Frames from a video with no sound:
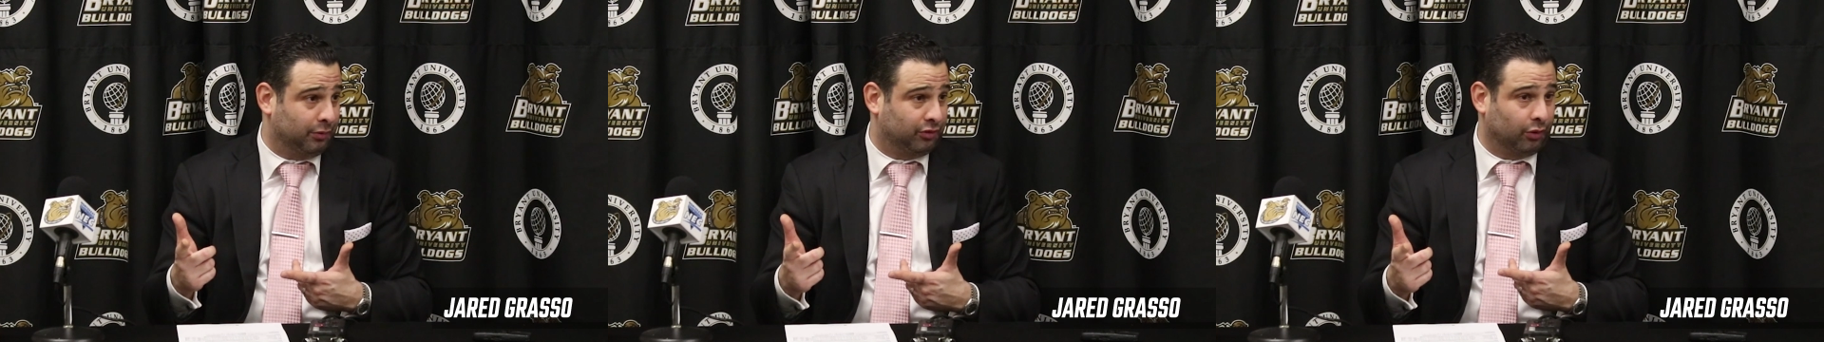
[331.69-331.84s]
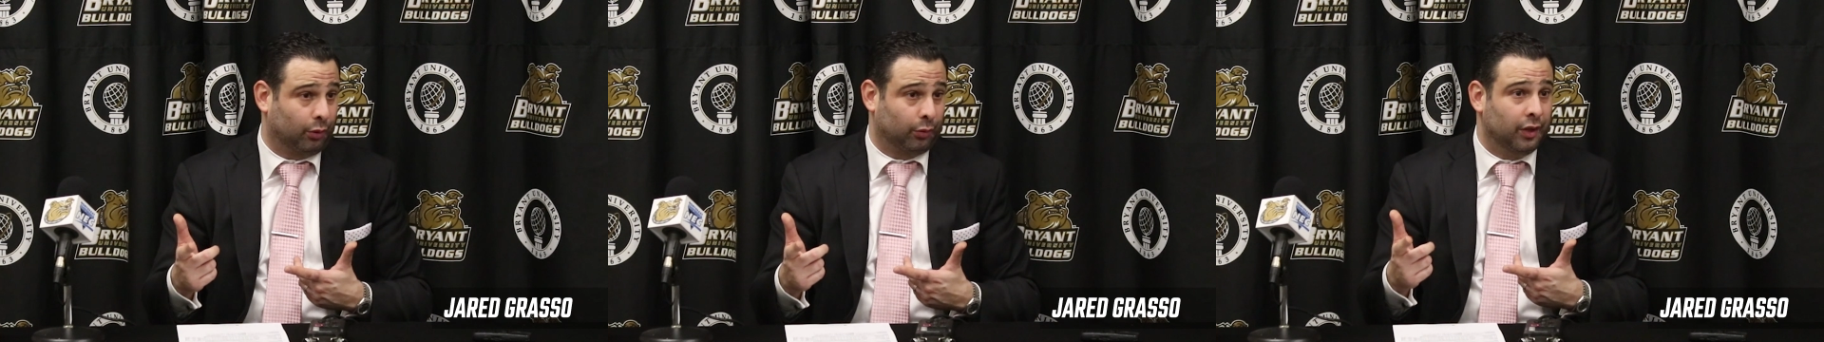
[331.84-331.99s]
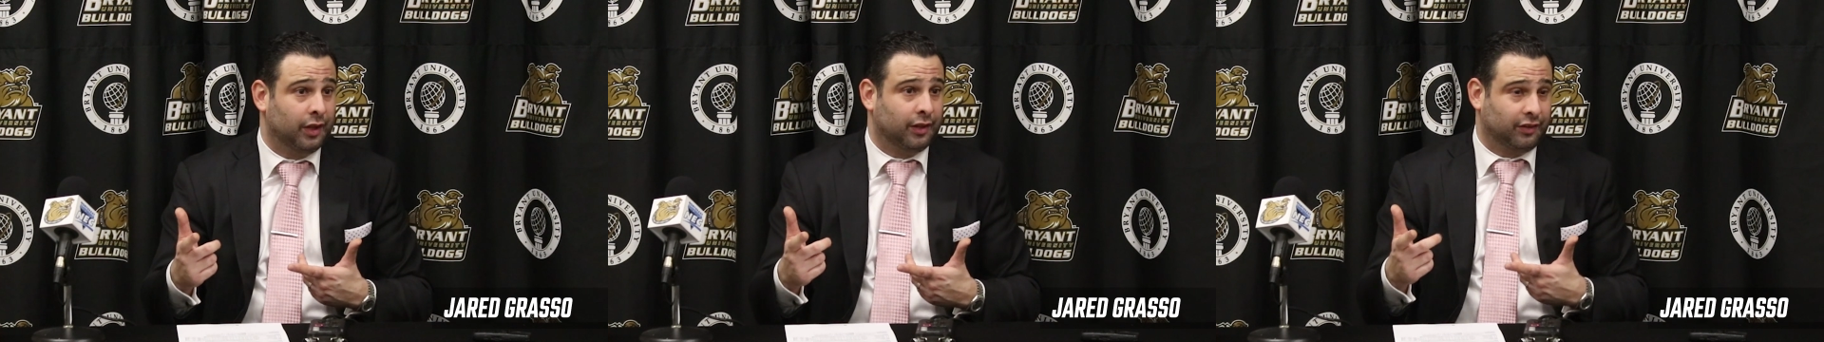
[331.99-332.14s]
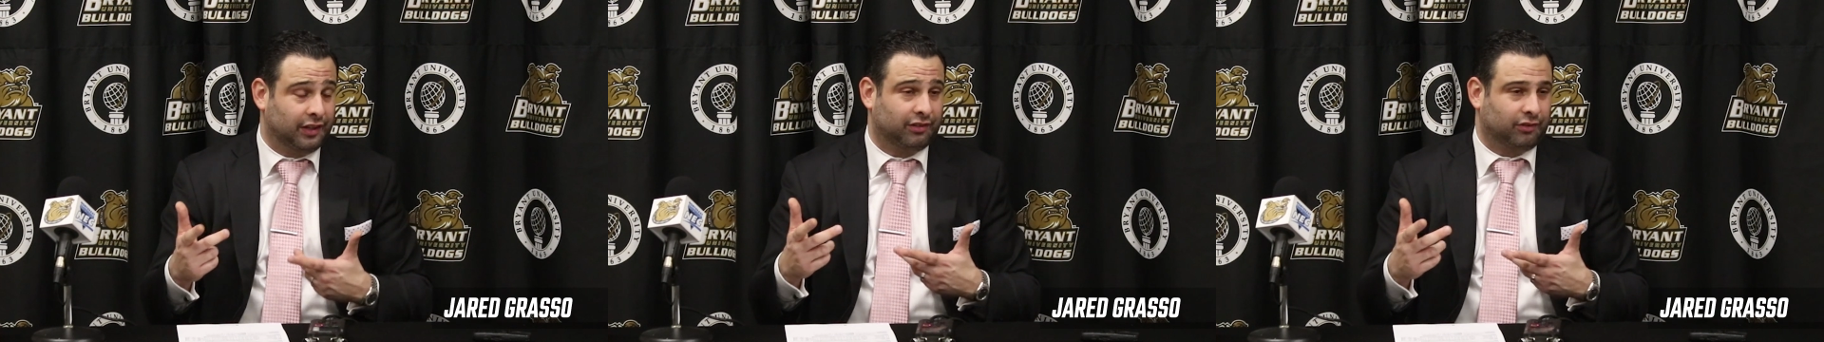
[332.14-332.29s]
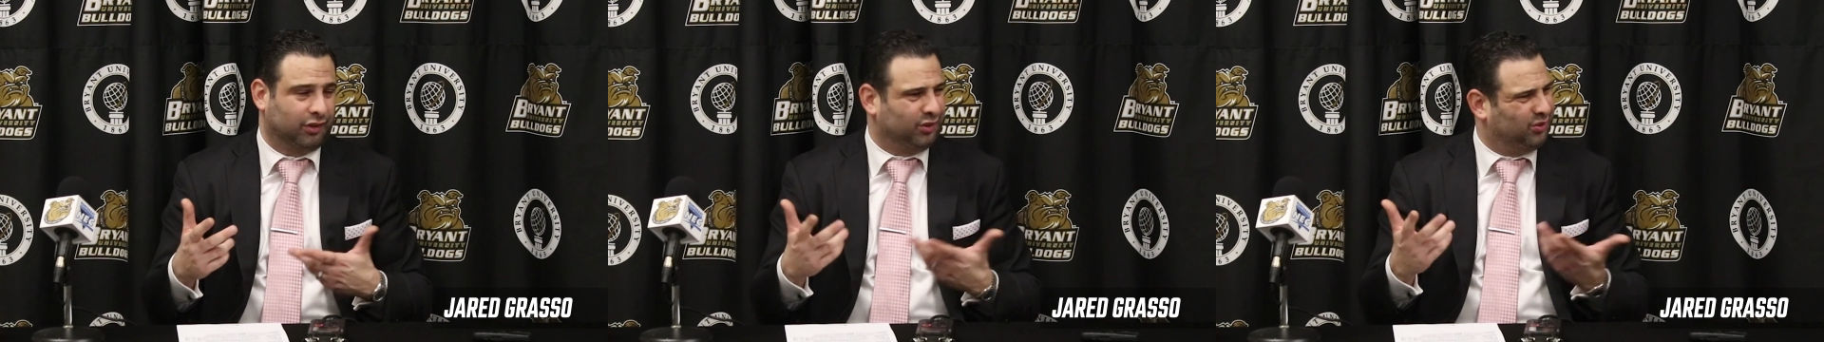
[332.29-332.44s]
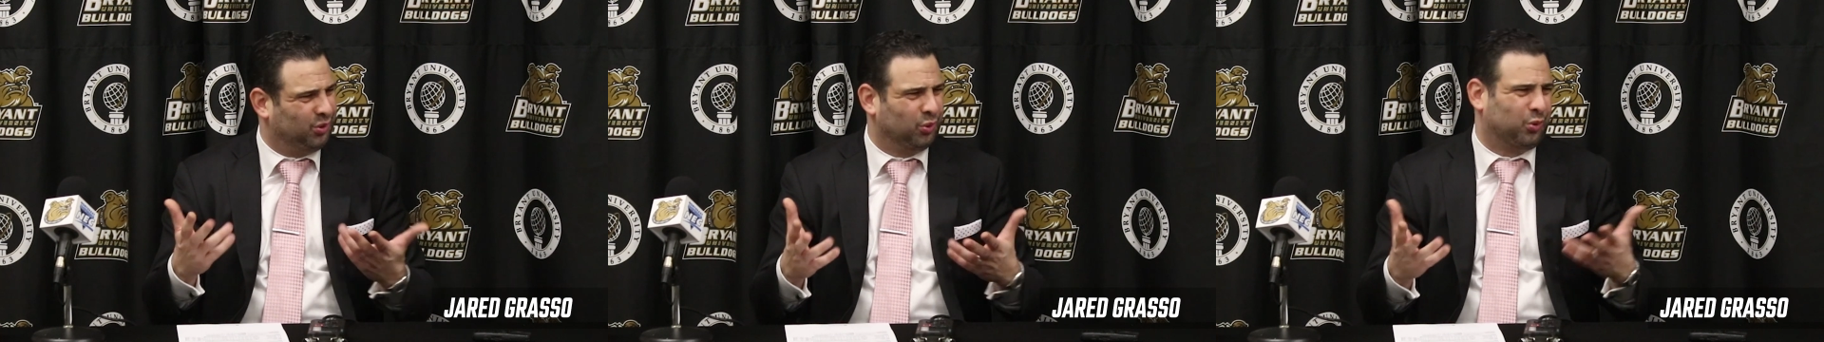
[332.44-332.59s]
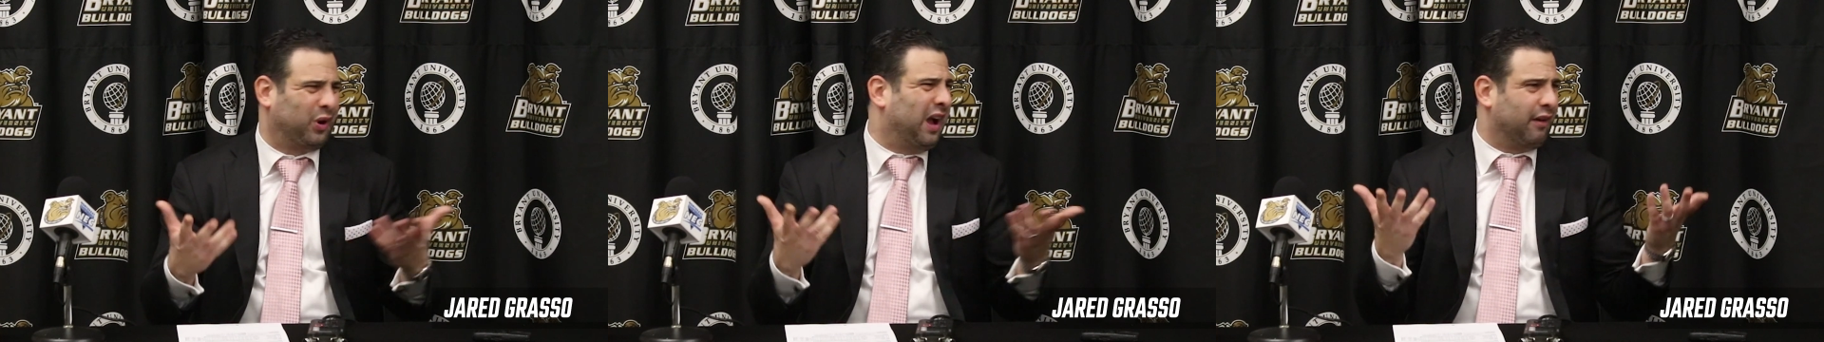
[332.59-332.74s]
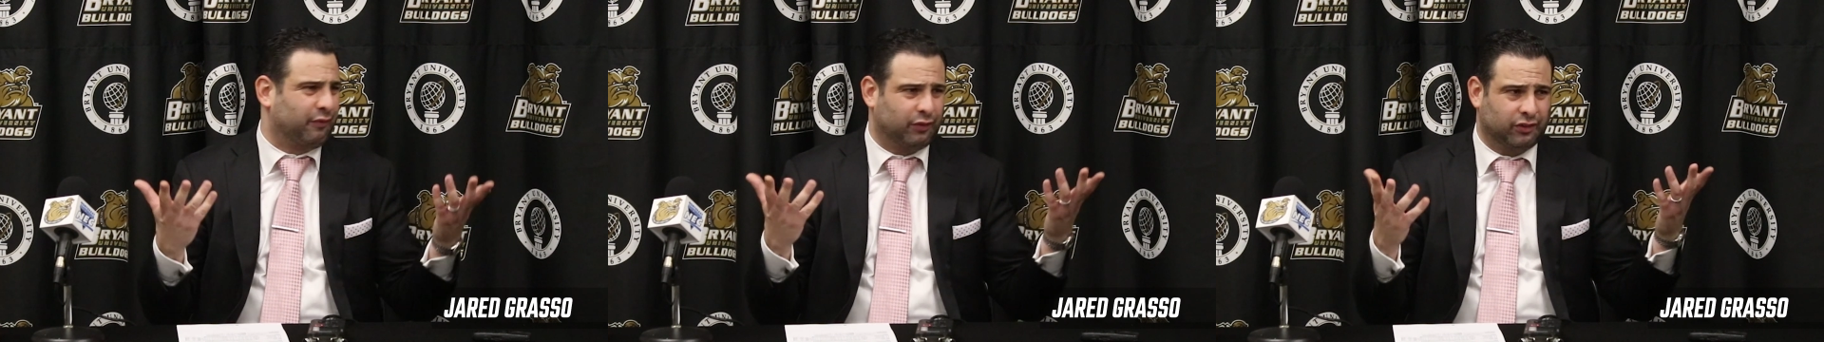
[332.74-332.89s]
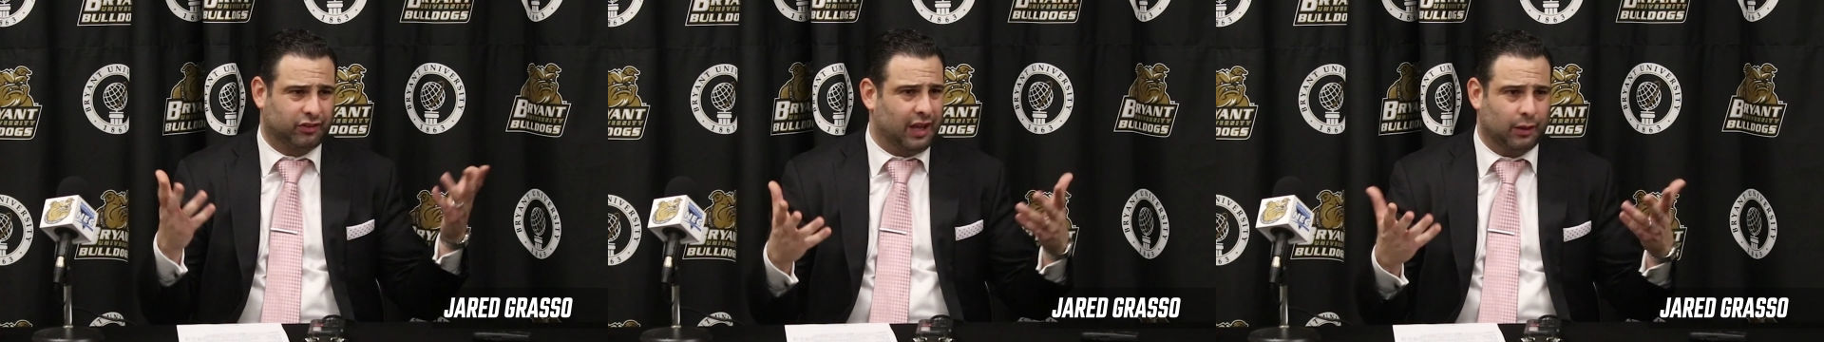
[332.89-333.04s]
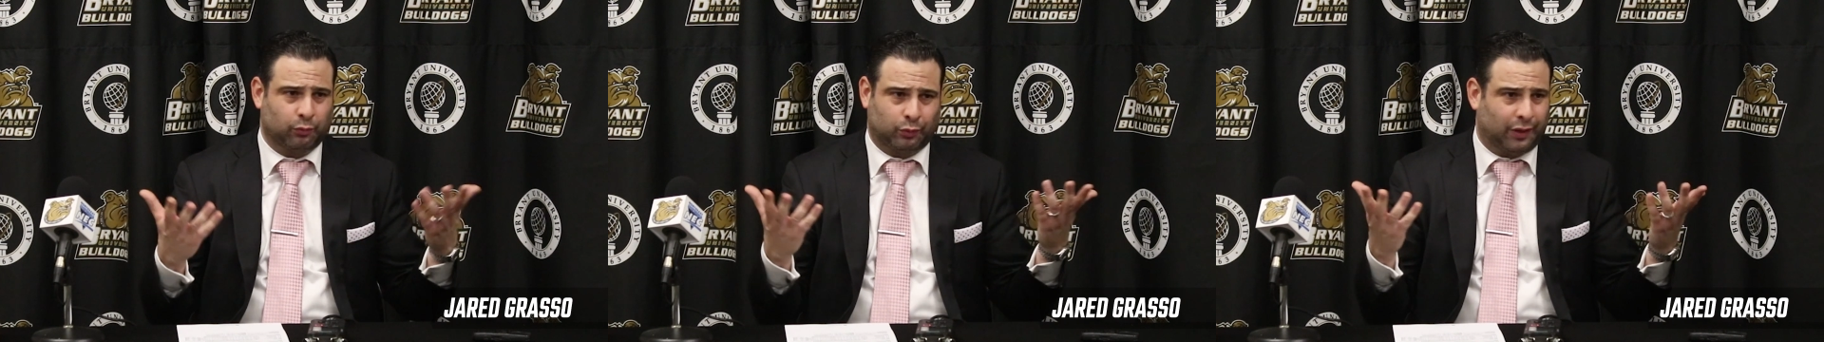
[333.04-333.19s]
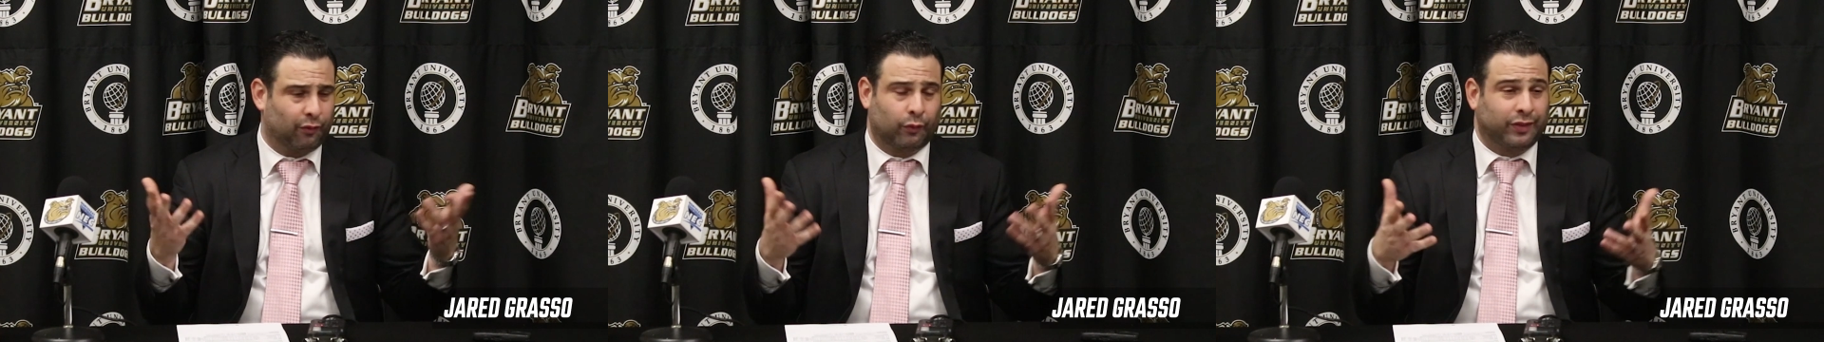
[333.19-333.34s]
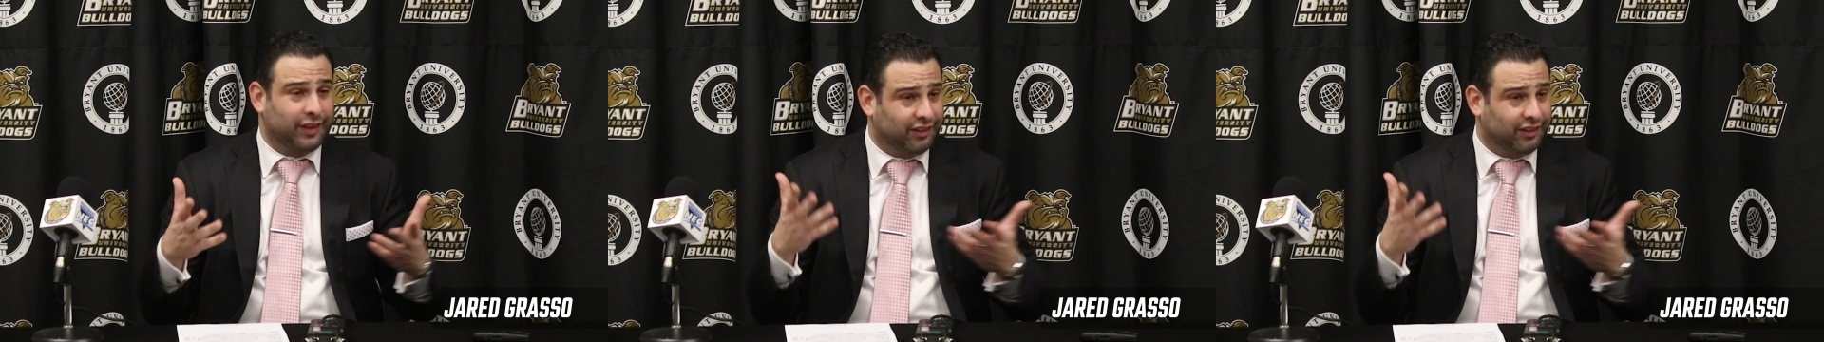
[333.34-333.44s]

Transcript: So this or two conference games, whatever.